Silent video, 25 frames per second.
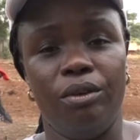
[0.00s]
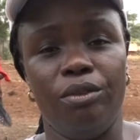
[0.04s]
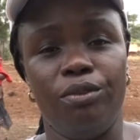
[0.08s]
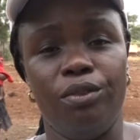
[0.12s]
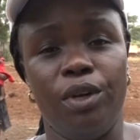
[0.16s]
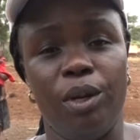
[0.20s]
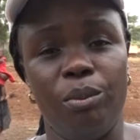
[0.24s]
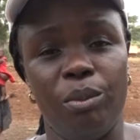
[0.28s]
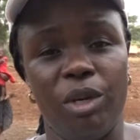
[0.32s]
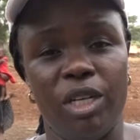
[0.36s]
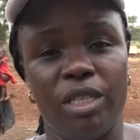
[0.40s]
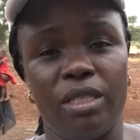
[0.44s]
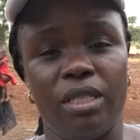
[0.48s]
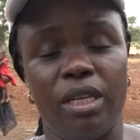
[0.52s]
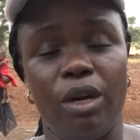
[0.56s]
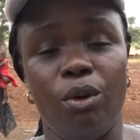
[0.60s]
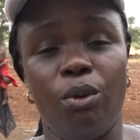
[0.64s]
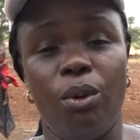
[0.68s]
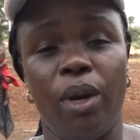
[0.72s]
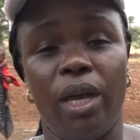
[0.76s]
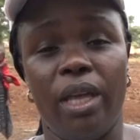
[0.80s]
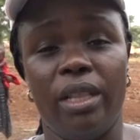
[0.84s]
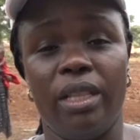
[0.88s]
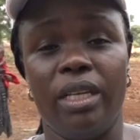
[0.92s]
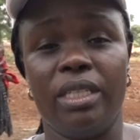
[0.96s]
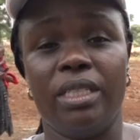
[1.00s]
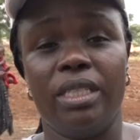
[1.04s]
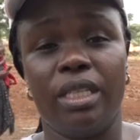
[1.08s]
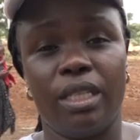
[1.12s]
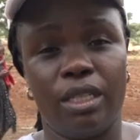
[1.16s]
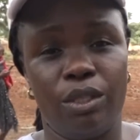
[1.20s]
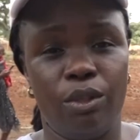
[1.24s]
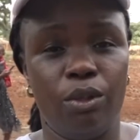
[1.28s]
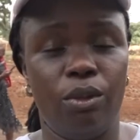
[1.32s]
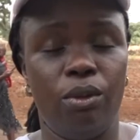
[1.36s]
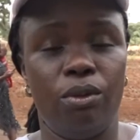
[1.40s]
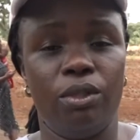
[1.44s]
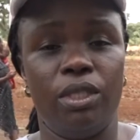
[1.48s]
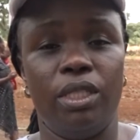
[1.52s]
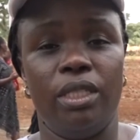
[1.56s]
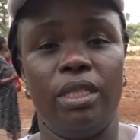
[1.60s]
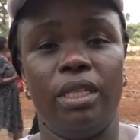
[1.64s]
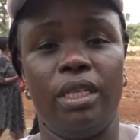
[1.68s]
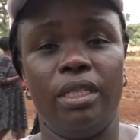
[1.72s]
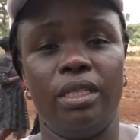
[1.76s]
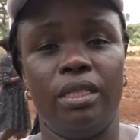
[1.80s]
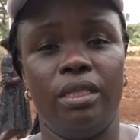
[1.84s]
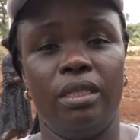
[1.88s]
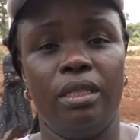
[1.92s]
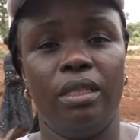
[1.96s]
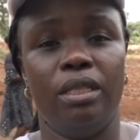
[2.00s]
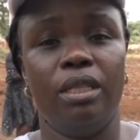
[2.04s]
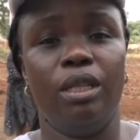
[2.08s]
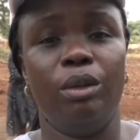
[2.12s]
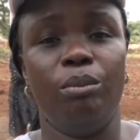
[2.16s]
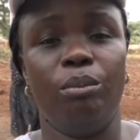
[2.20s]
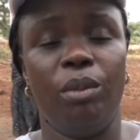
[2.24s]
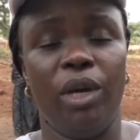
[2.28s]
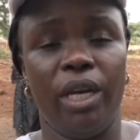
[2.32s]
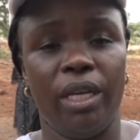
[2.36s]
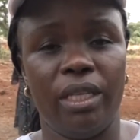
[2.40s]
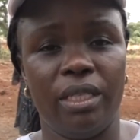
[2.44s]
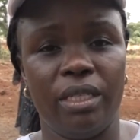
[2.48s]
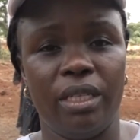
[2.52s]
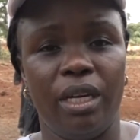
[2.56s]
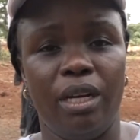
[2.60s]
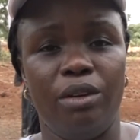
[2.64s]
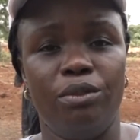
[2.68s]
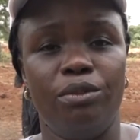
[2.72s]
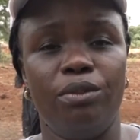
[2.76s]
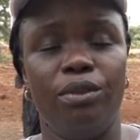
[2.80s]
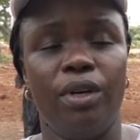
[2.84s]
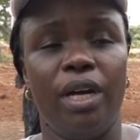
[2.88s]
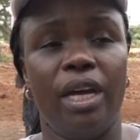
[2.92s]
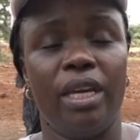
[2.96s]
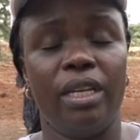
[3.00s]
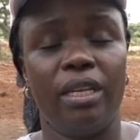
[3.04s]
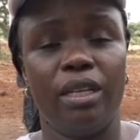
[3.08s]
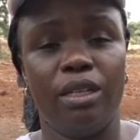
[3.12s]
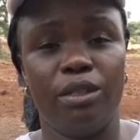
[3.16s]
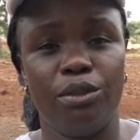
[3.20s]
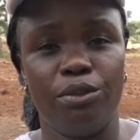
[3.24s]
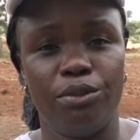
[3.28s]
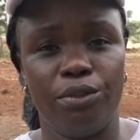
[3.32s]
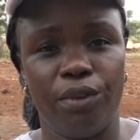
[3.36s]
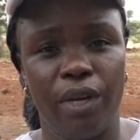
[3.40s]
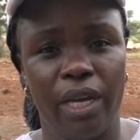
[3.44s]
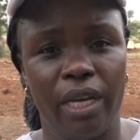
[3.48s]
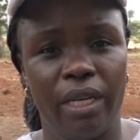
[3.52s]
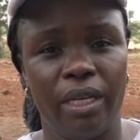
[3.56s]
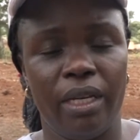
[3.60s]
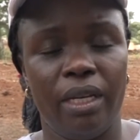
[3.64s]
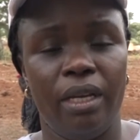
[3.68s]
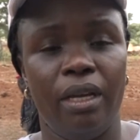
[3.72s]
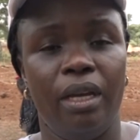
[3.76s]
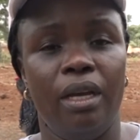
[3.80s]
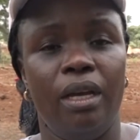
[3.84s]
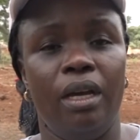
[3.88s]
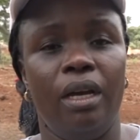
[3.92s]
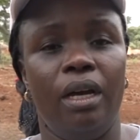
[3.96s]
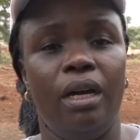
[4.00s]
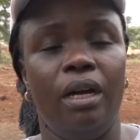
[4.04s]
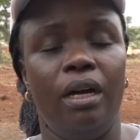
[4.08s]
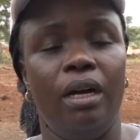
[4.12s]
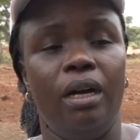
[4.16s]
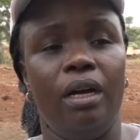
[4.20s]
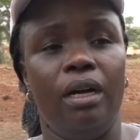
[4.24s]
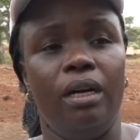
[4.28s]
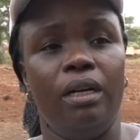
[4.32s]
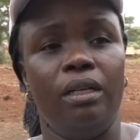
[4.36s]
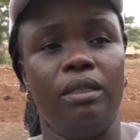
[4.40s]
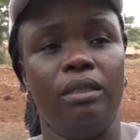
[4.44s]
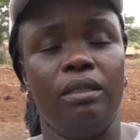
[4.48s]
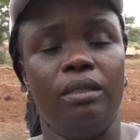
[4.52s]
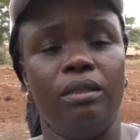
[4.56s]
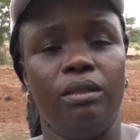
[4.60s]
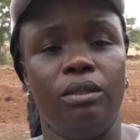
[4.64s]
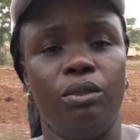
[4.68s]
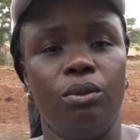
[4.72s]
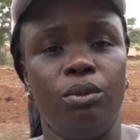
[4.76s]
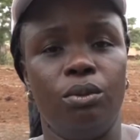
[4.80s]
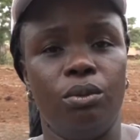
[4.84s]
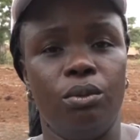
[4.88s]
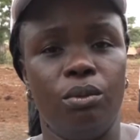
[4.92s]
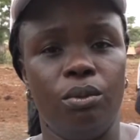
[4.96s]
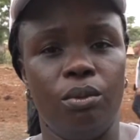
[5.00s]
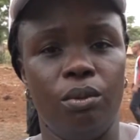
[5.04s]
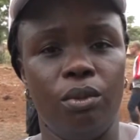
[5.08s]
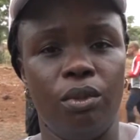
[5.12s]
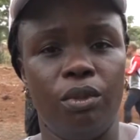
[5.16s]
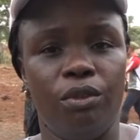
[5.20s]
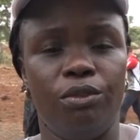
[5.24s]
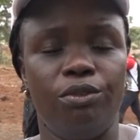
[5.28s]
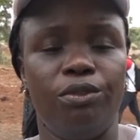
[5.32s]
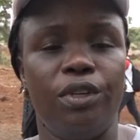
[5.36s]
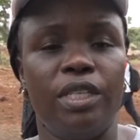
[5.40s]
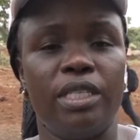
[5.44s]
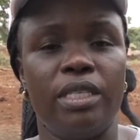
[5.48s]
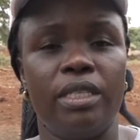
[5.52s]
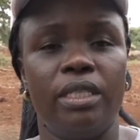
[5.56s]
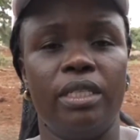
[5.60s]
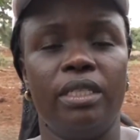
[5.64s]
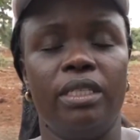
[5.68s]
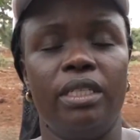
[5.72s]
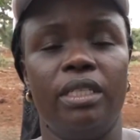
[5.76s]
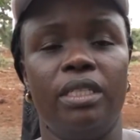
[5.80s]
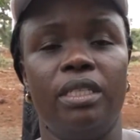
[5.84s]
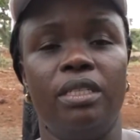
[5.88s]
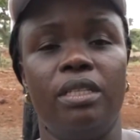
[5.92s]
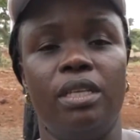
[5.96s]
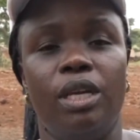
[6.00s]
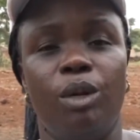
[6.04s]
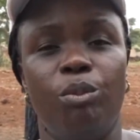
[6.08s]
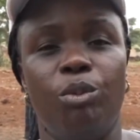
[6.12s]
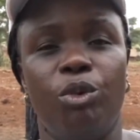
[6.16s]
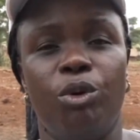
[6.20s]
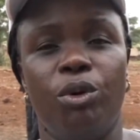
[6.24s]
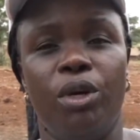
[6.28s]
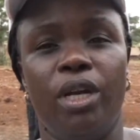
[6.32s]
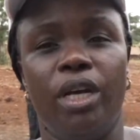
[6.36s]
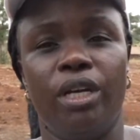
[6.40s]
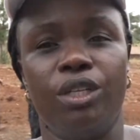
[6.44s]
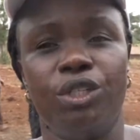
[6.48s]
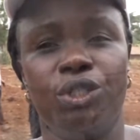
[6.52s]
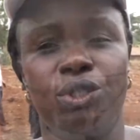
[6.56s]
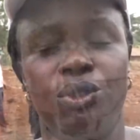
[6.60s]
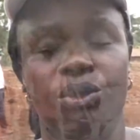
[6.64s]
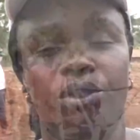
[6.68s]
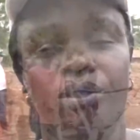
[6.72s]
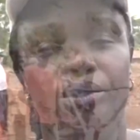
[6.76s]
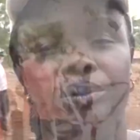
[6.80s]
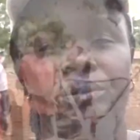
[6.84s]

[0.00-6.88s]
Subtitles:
farmers acquire the technology that they might have identified to facilitate their production.